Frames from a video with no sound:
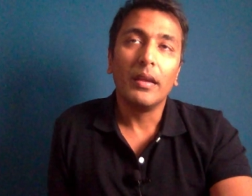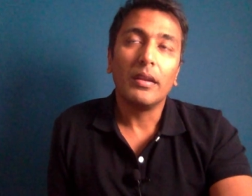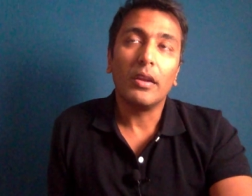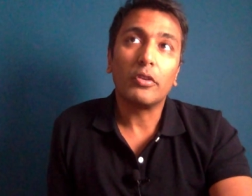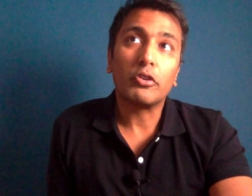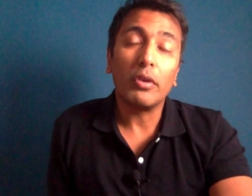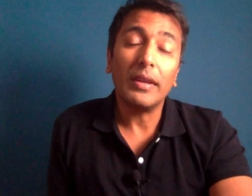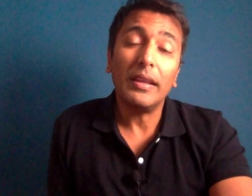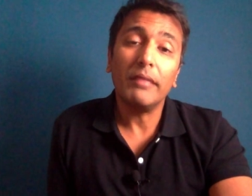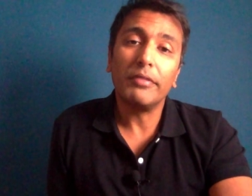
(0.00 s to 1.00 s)
Now,
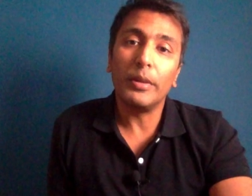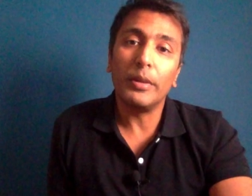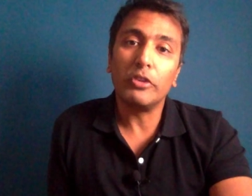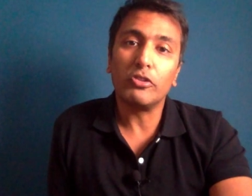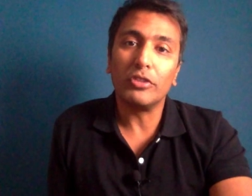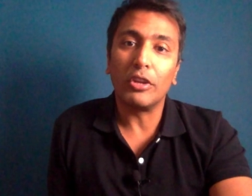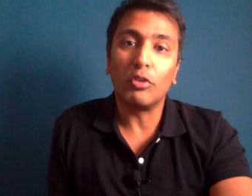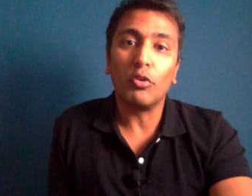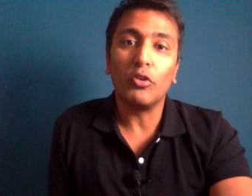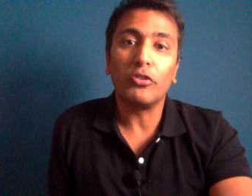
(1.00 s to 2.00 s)
chronic inflammation can
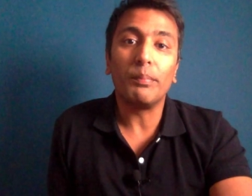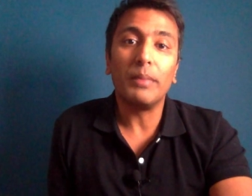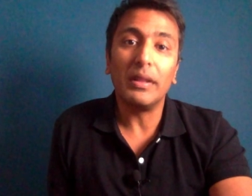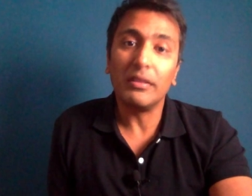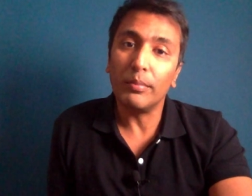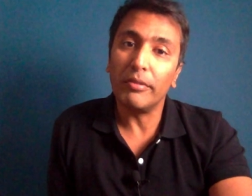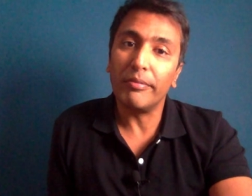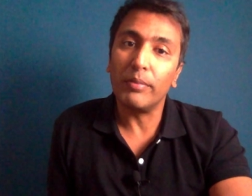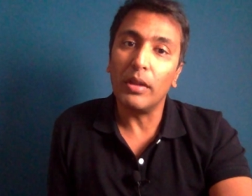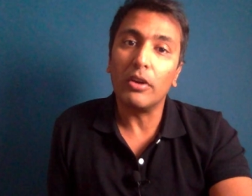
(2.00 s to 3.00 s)
cause a buildup of
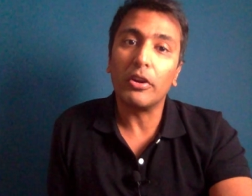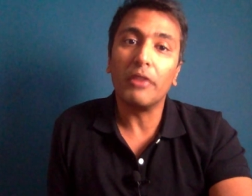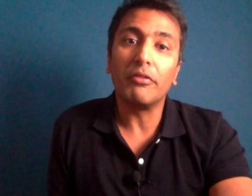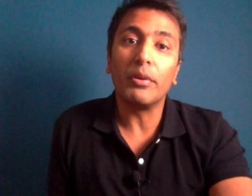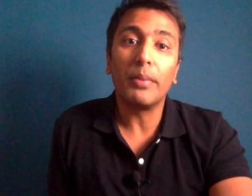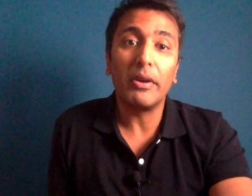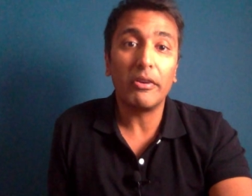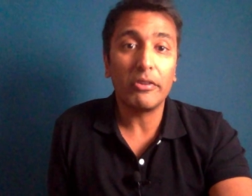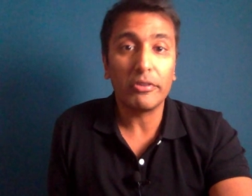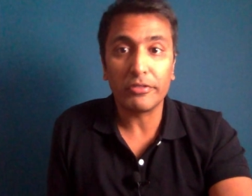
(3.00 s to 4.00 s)
plaque over a
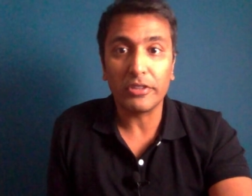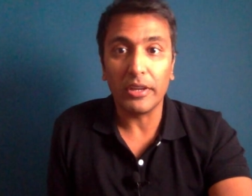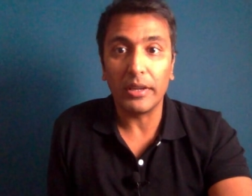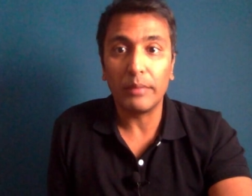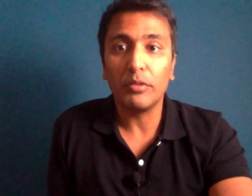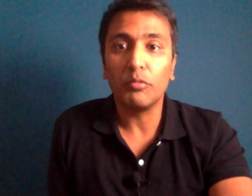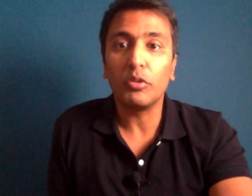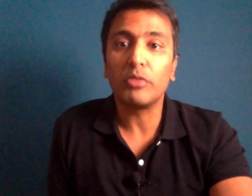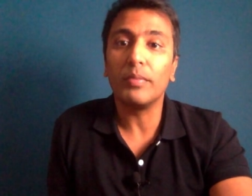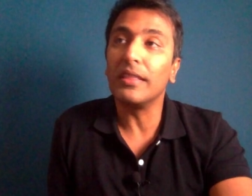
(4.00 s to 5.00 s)
period of time, which
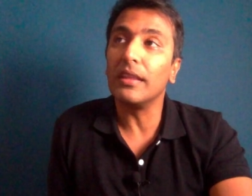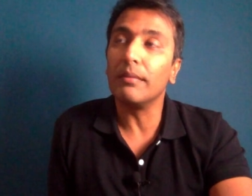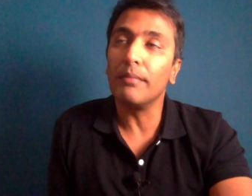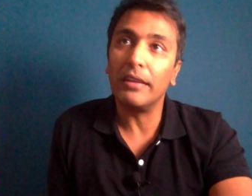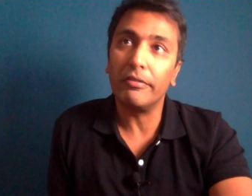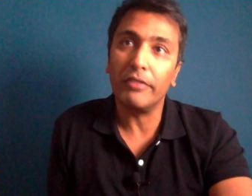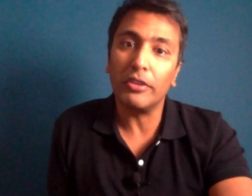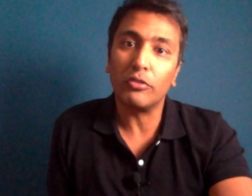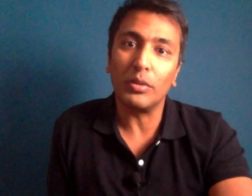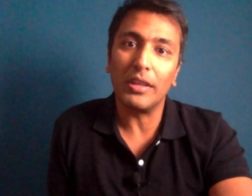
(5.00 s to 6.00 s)
may then
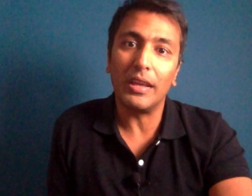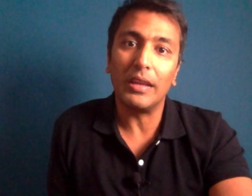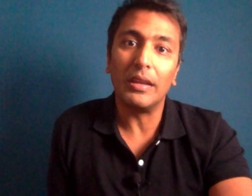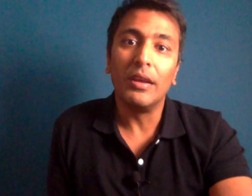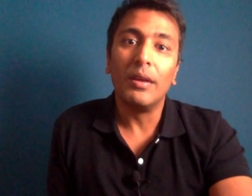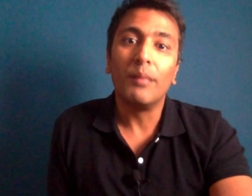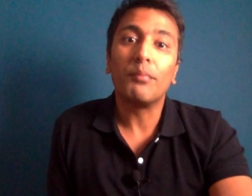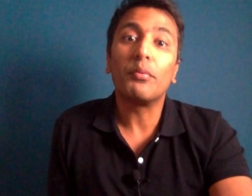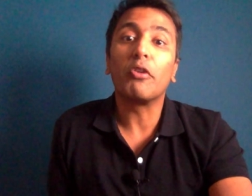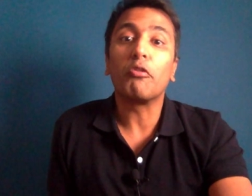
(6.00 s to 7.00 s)
manifest with a
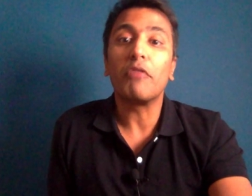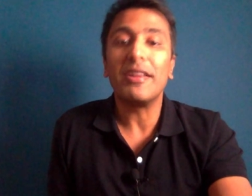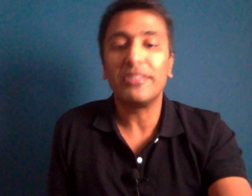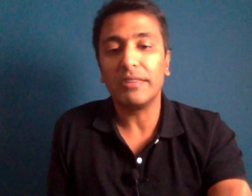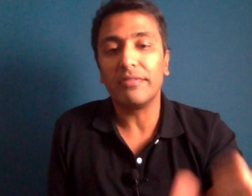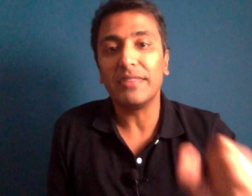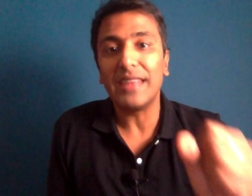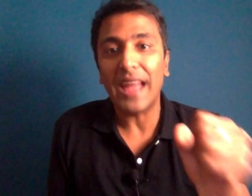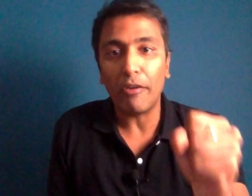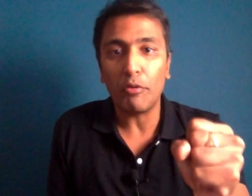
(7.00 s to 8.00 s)
progressive
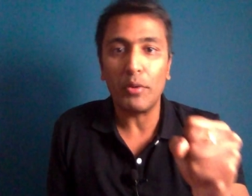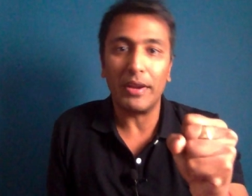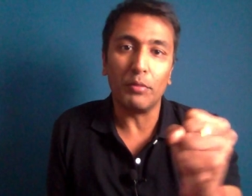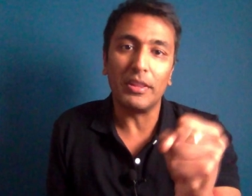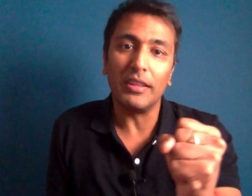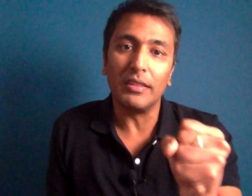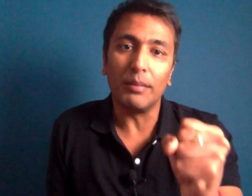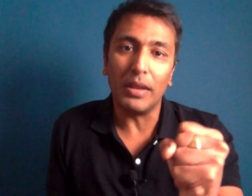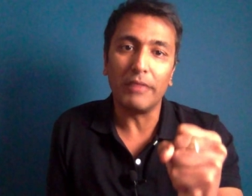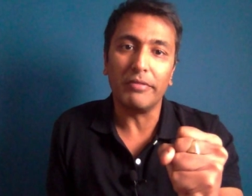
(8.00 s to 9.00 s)
narrowing within the
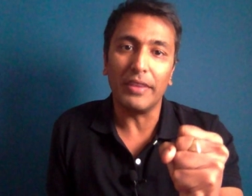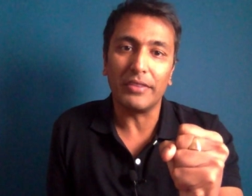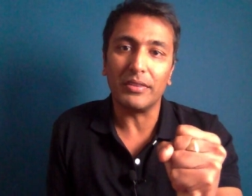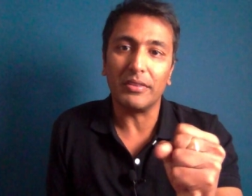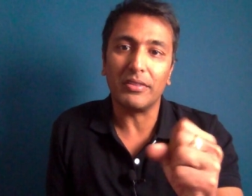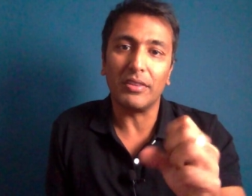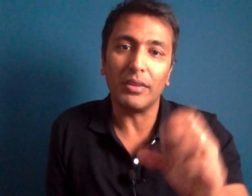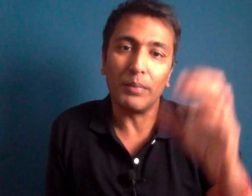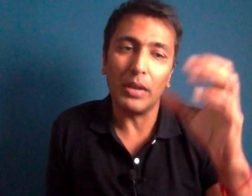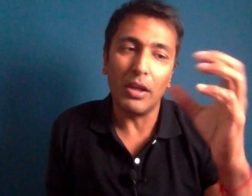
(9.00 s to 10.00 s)
blood vessels. So the
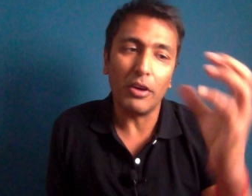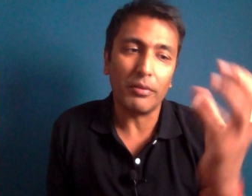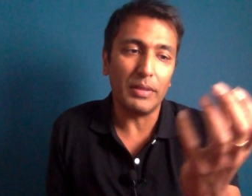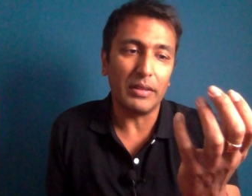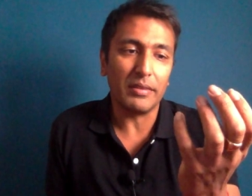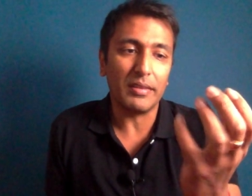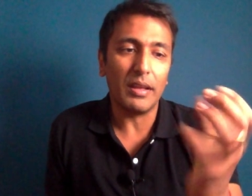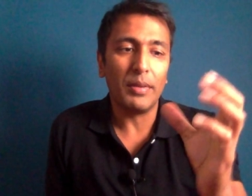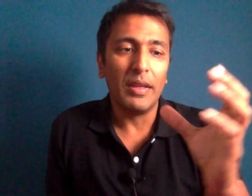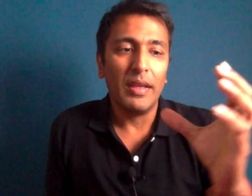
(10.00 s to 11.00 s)
plaque builds
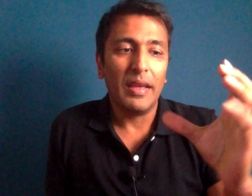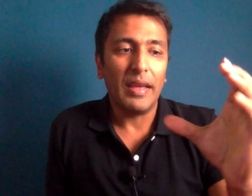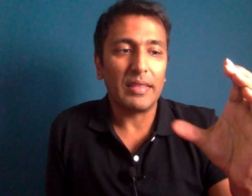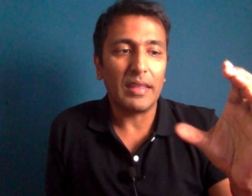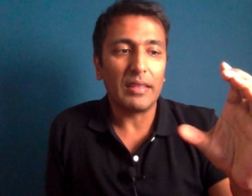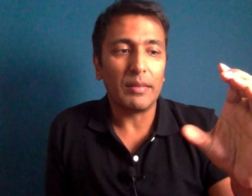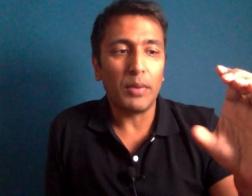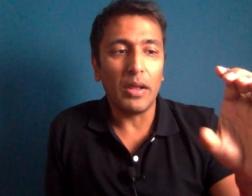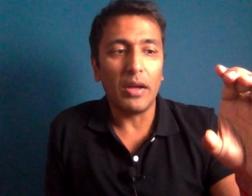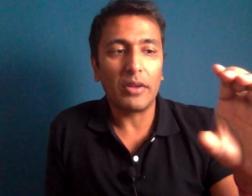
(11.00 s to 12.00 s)
up, and then the
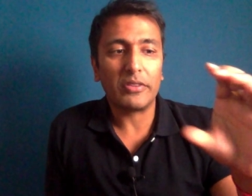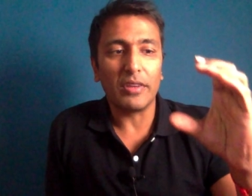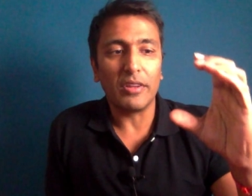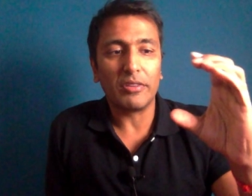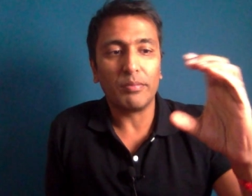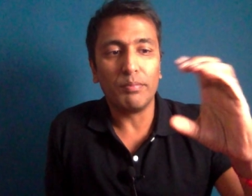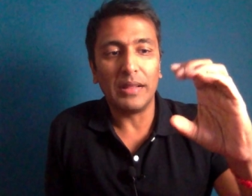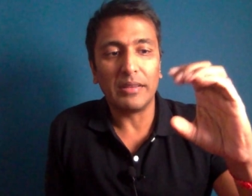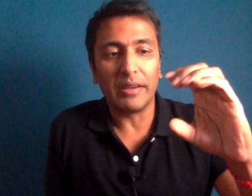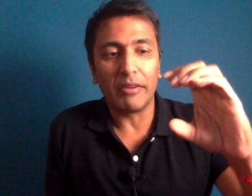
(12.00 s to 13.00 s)
plaque starts
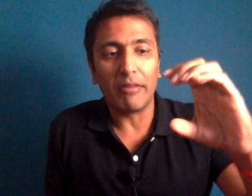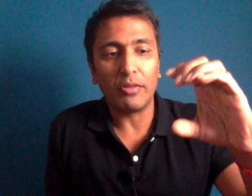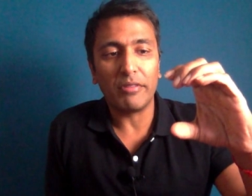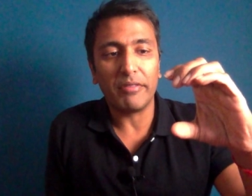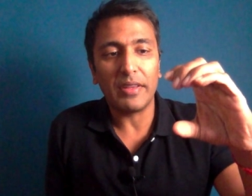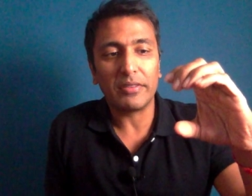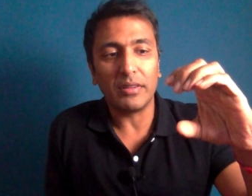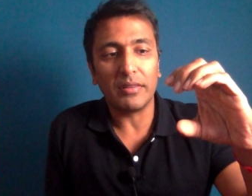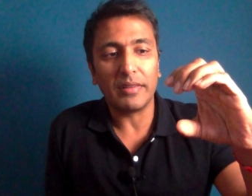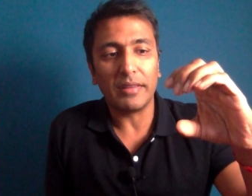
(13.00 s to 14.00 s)
building around the
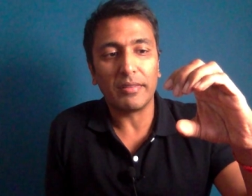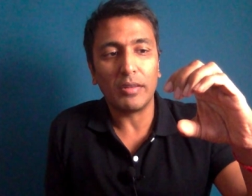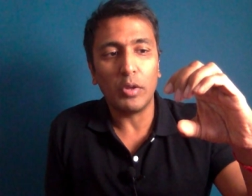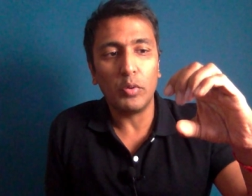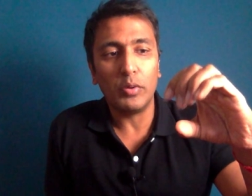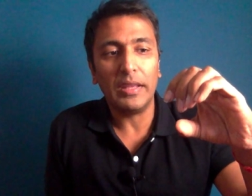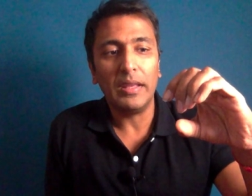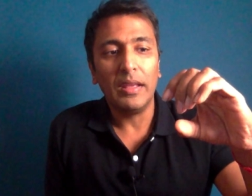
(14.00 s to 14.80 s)
vessels, and slowly